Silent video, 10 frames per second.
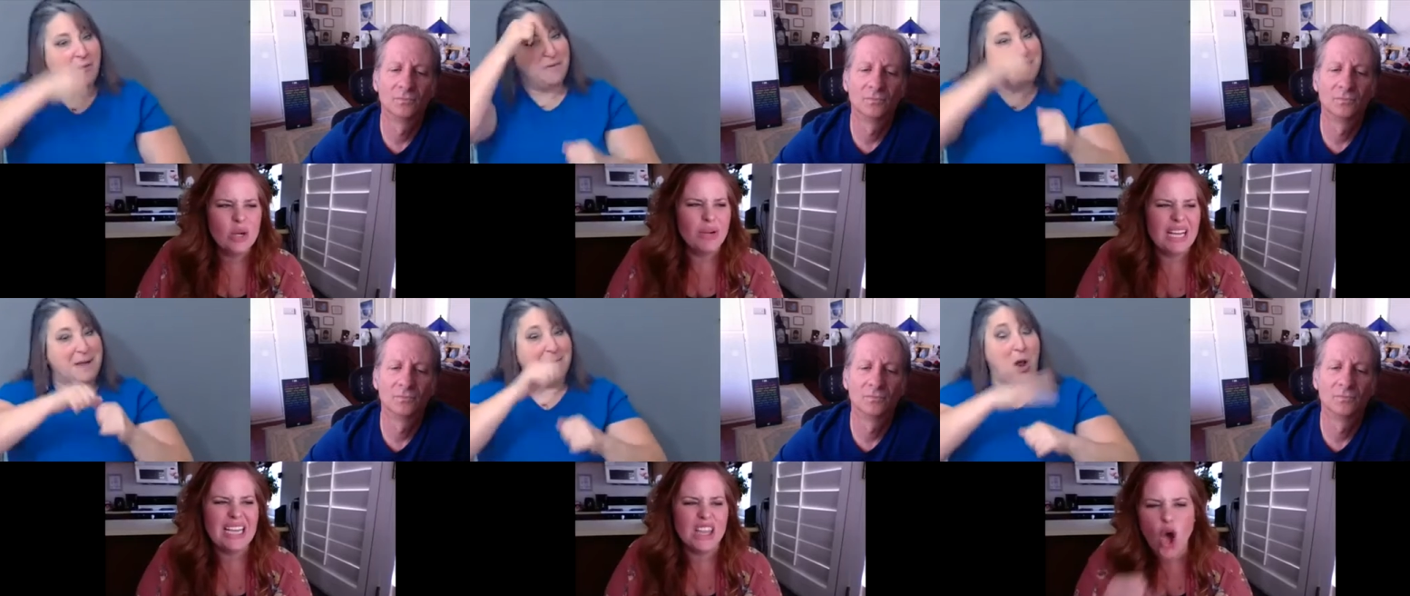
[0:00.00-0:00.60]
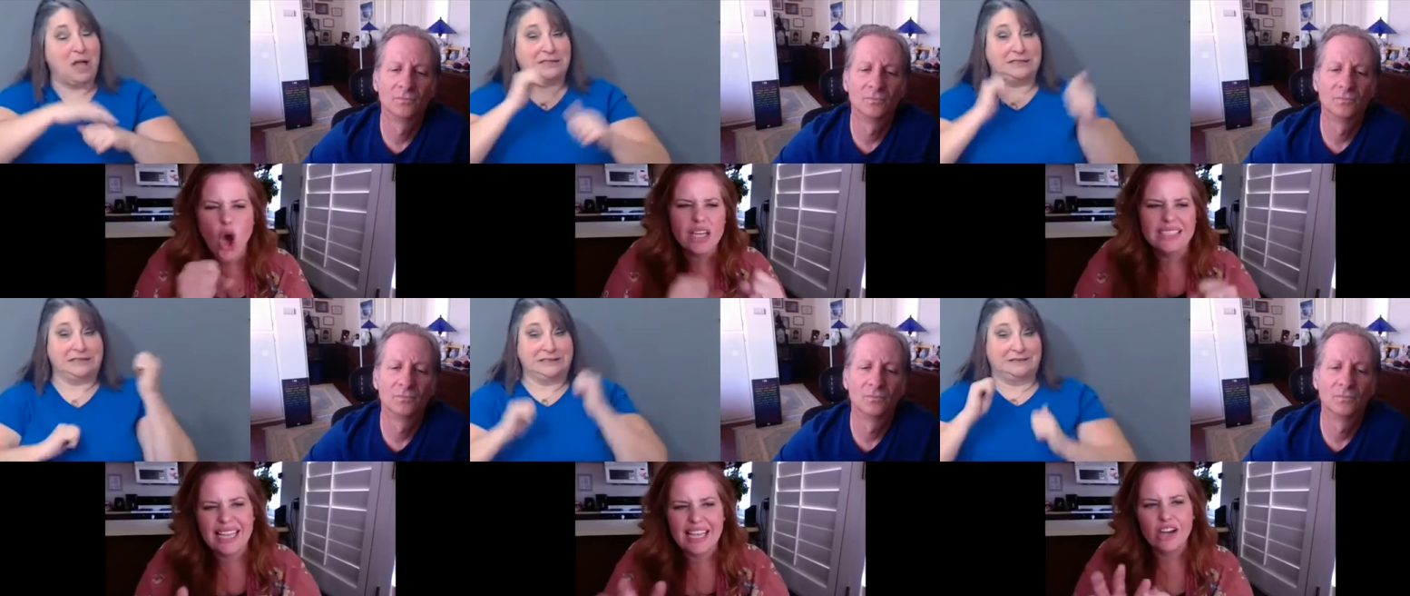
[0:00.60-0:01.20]
Speaker 1: would get lost
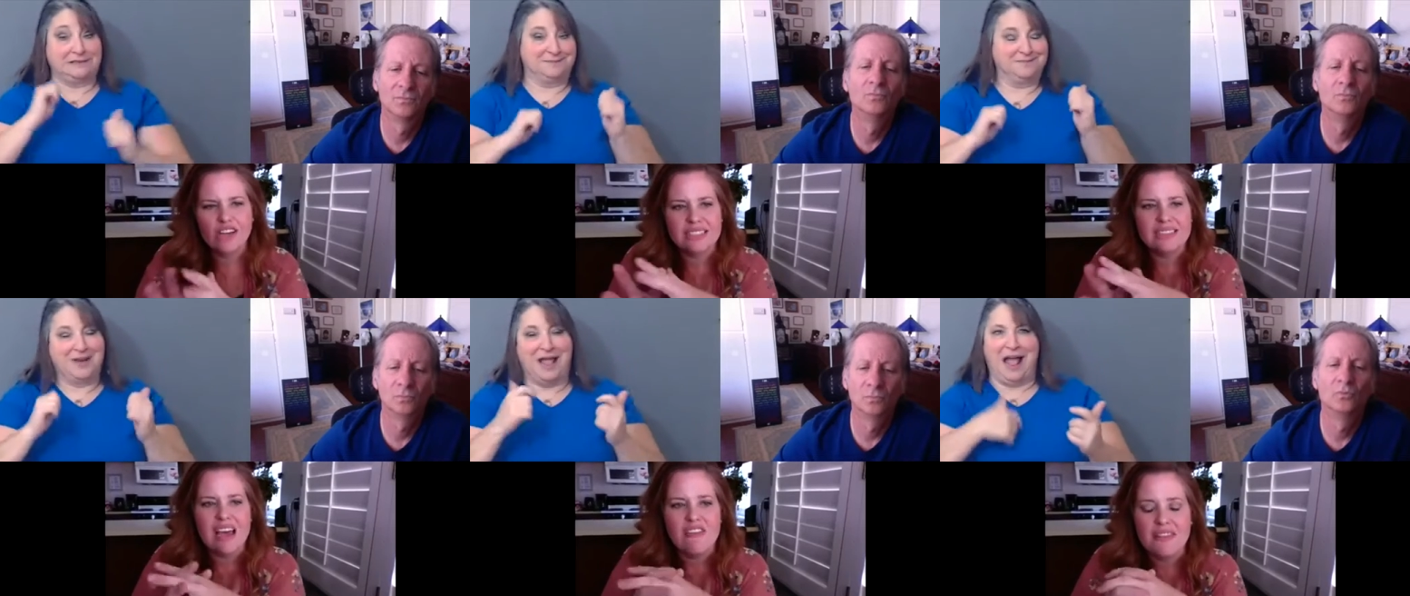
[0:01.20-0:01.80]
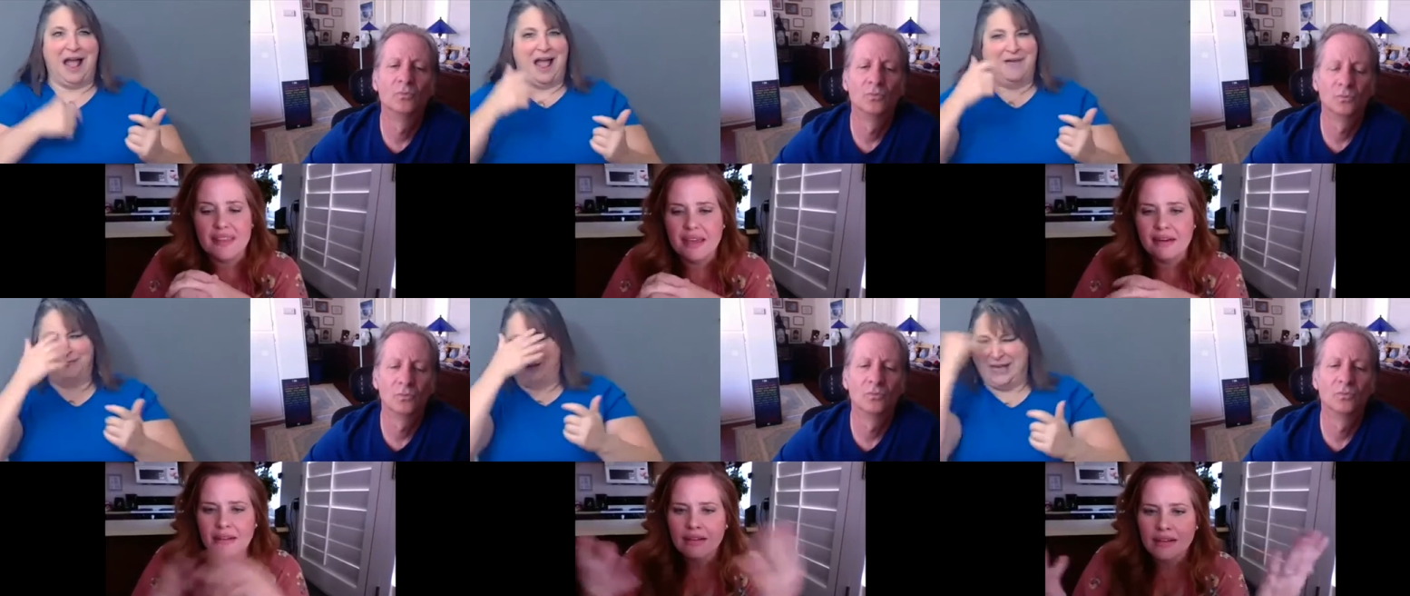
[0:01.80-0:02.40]
here and stuff," and then
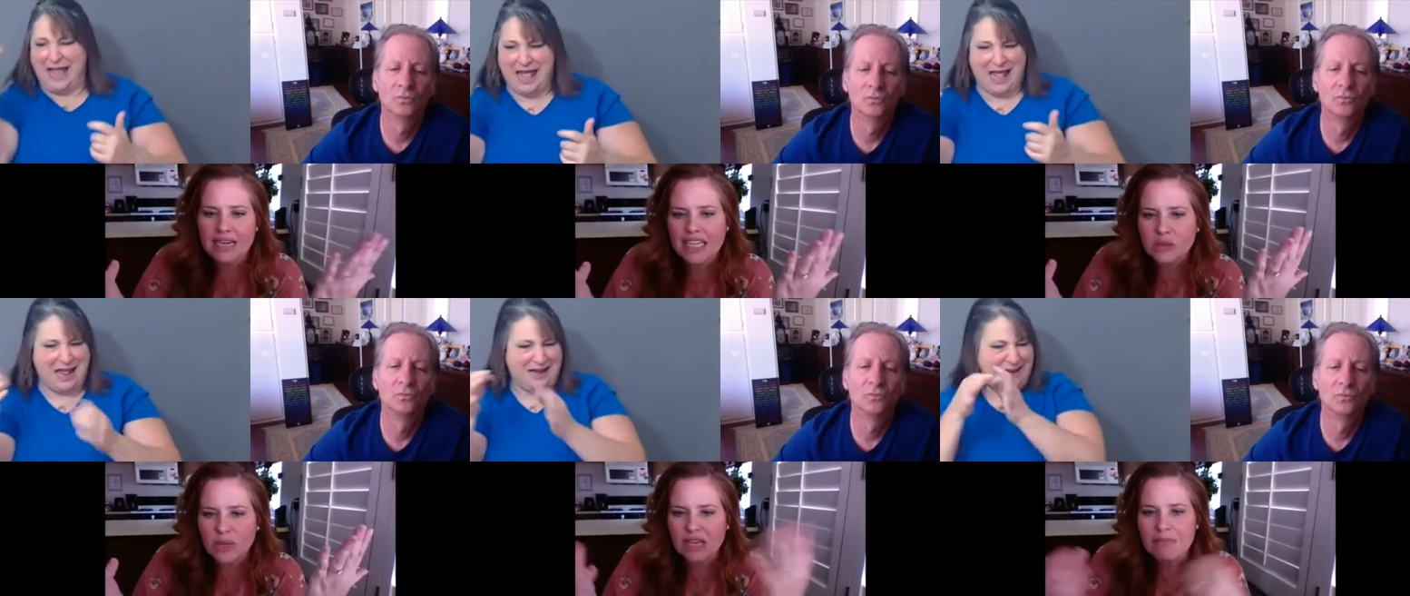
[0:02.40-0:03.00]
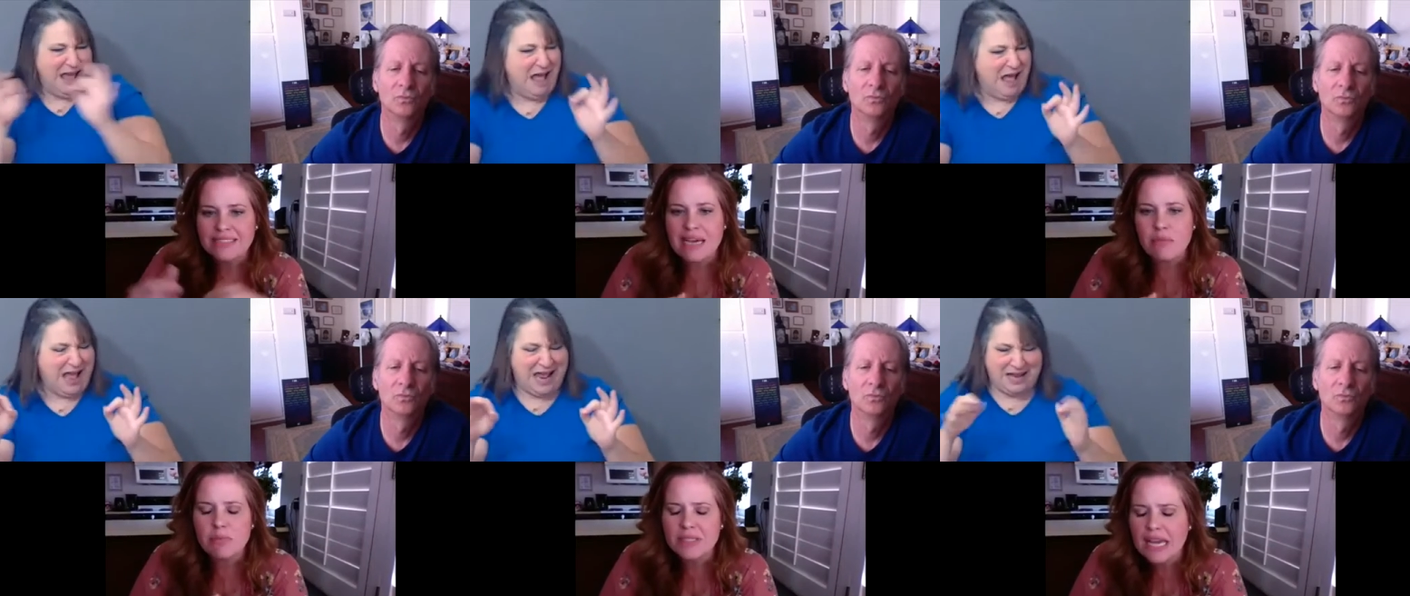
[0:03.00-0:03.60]
next week my dad
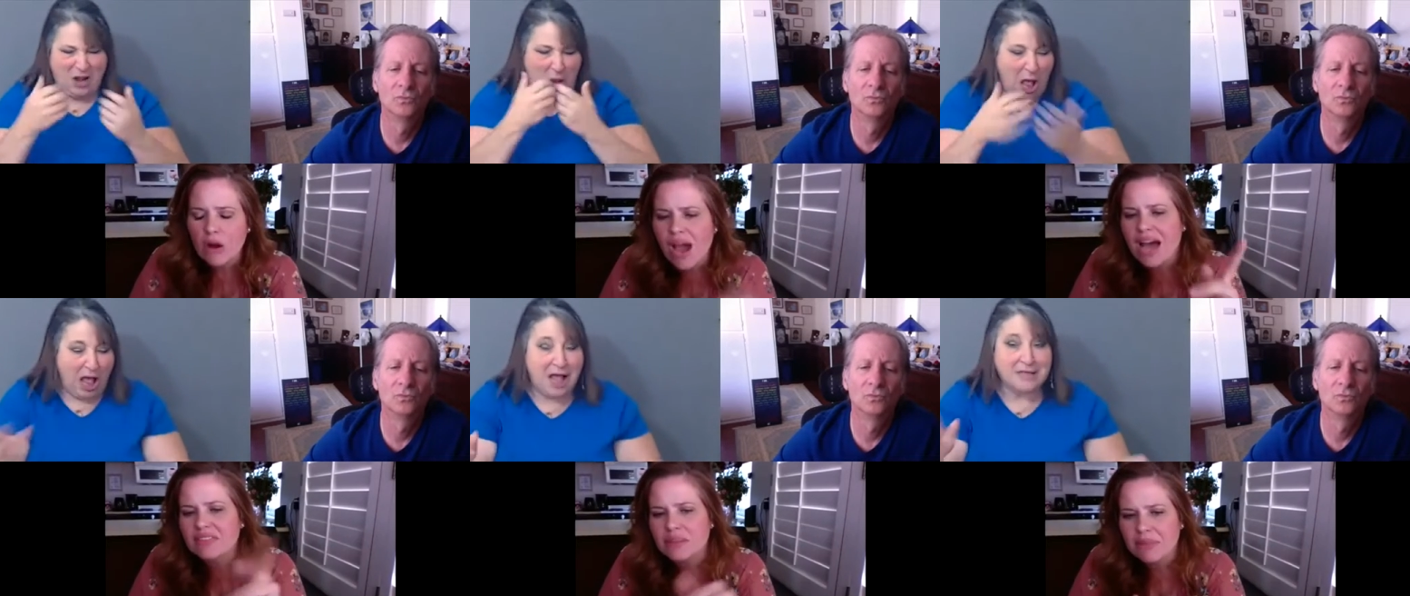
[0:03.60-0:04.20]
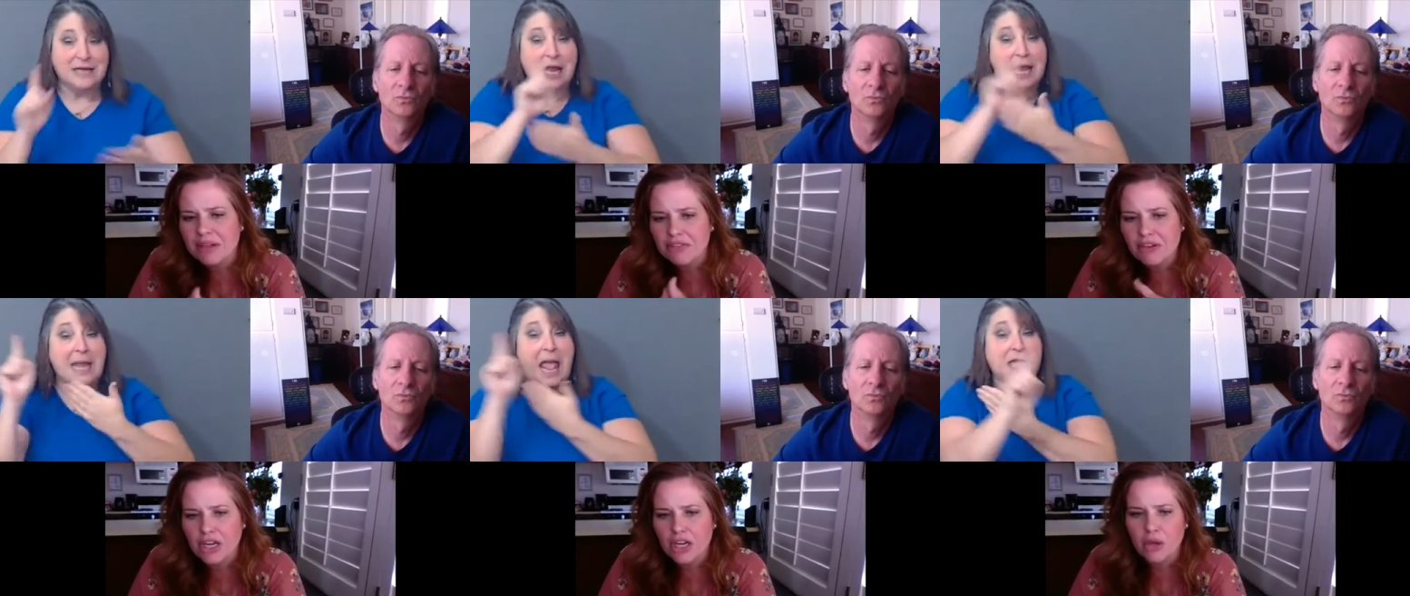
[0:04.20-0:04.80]
would be like, "Oh, I have something for
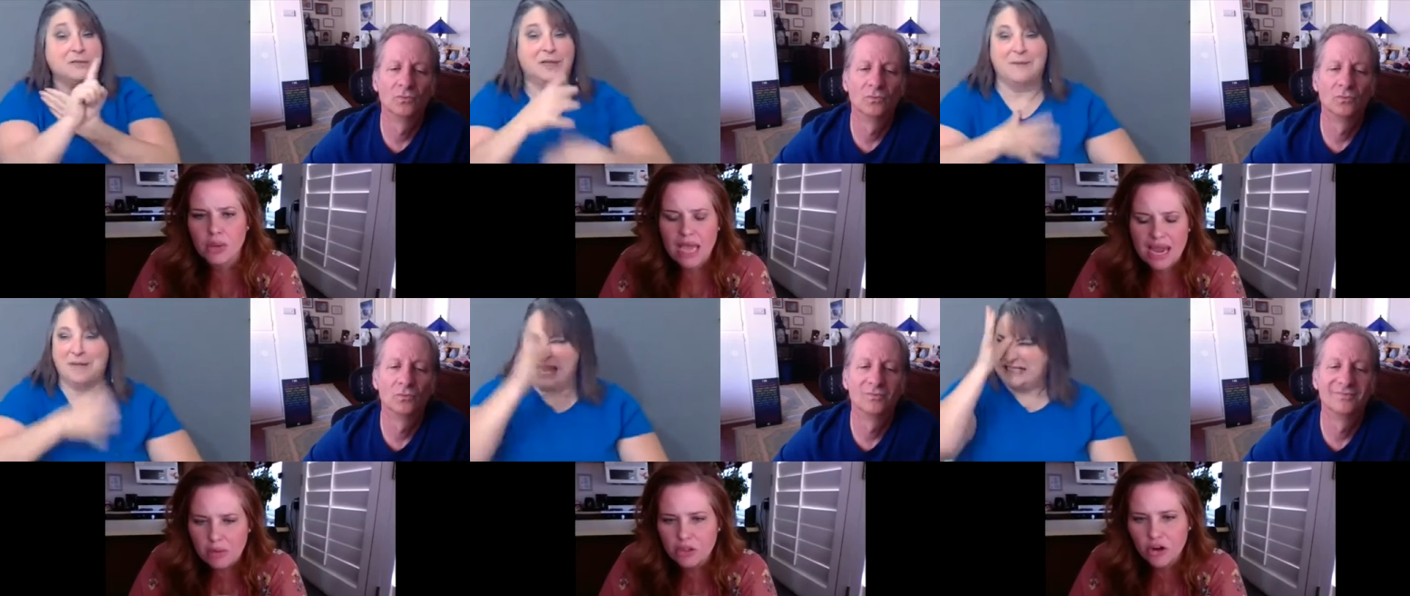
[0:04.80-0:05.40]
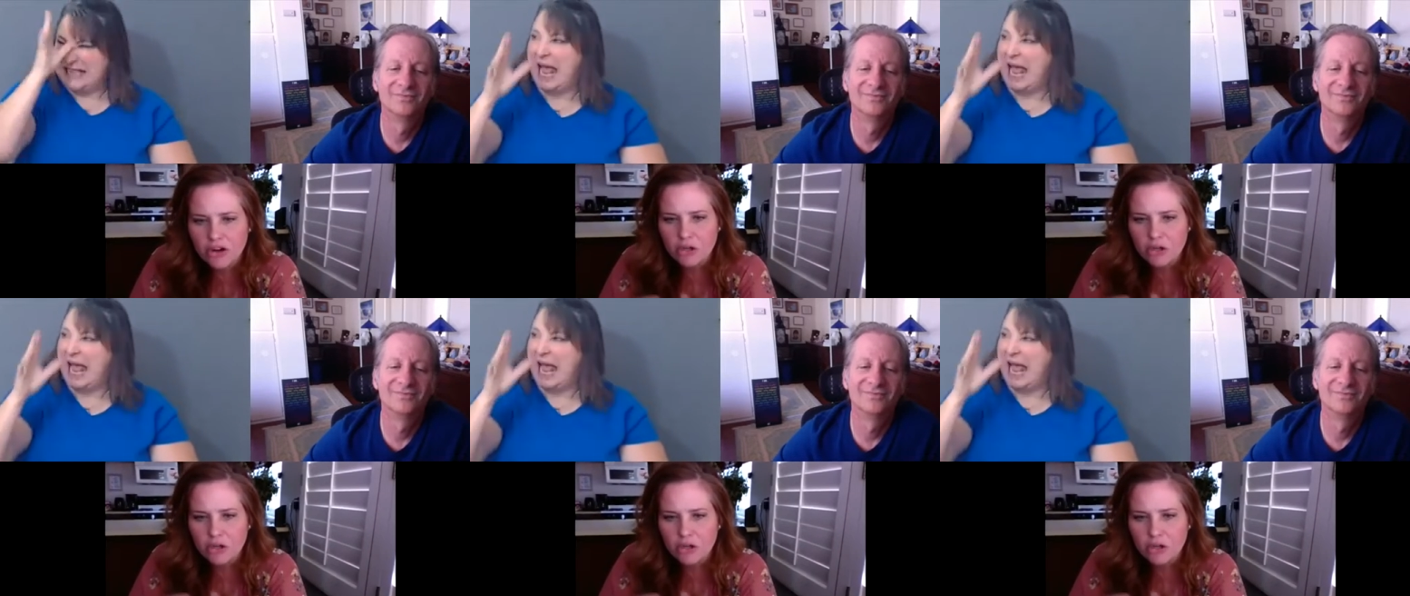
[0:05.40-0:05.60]
you," and I would look and